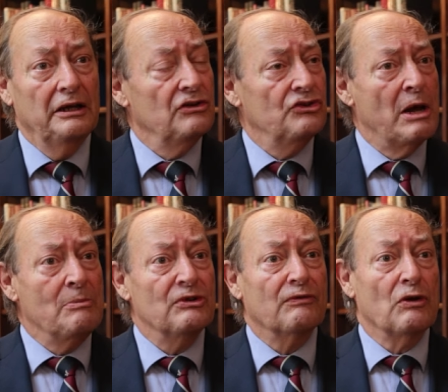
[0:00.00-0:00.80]
in
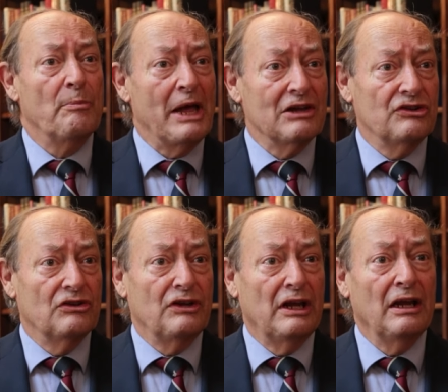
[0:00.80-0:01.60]
terms of
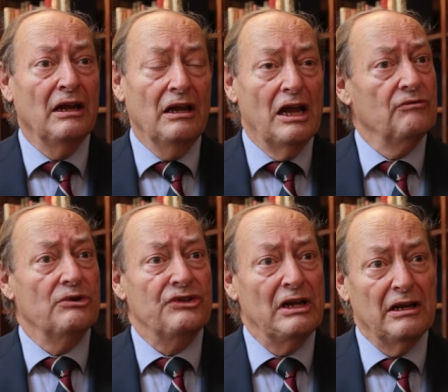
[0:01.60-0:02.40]
capacity and
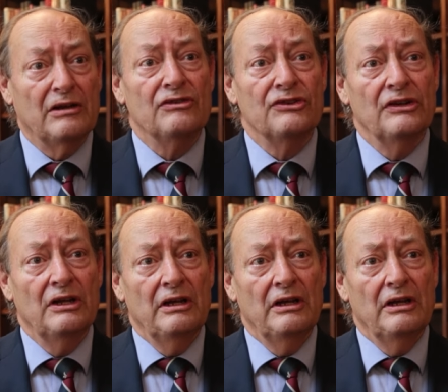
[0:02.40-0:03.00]
resilience